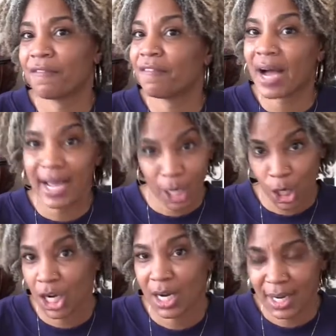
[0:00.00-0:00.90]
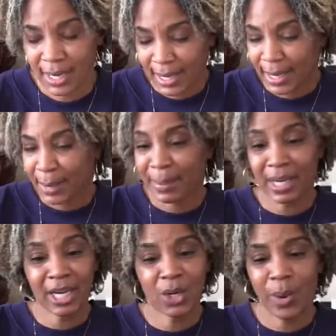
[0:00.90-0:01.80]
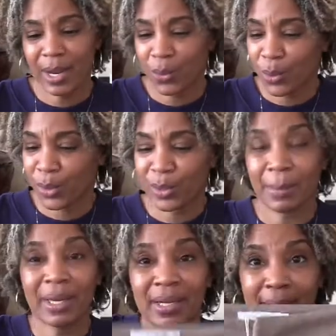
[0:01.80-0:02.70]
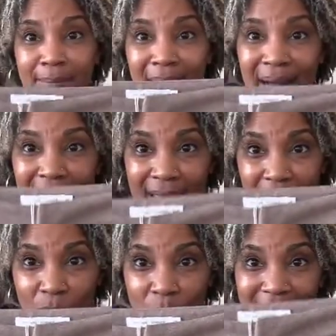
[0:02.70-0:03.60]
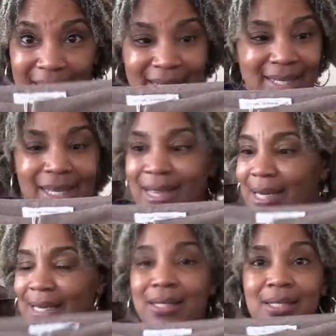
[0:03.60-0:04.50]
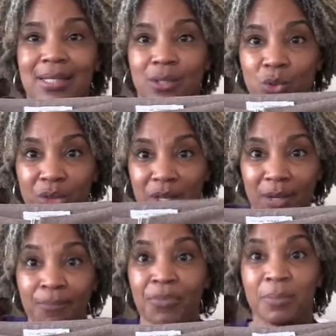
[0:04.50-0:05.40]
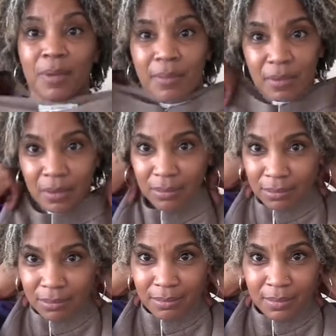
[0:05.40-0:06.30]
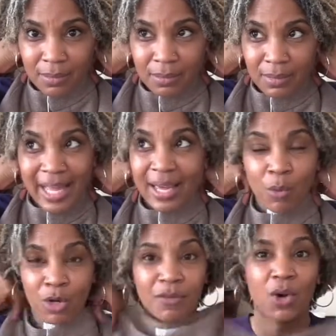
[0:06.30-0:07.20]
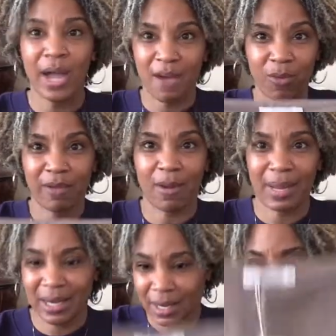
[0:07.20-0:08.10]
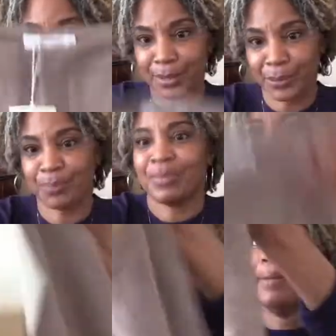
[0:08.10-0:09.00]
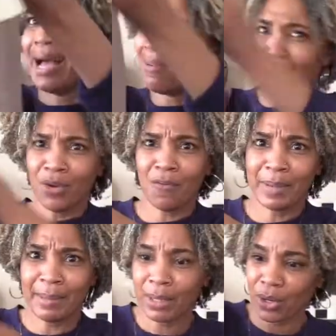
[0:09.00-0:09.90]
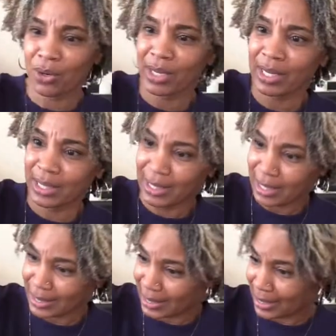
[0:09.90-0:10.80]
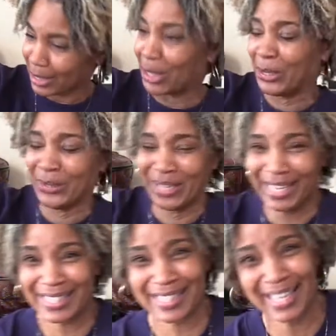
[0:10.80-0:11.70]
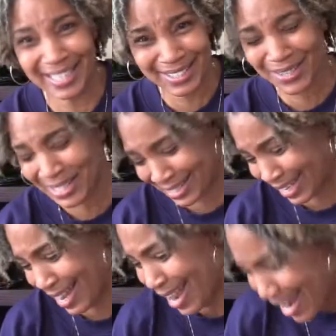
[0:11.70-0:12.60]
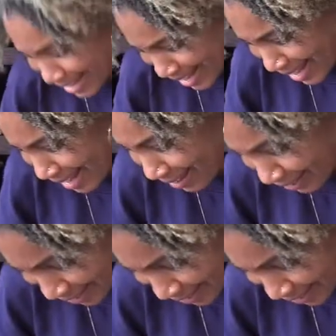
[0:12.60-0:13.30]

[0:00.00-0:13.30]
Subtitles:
fire. But ain't no way in the world I'm getting in my waist in this little thing. Remember, like it won't even go halfway around my neck. So I don't even know if baby girl can get in this. These things are tiny.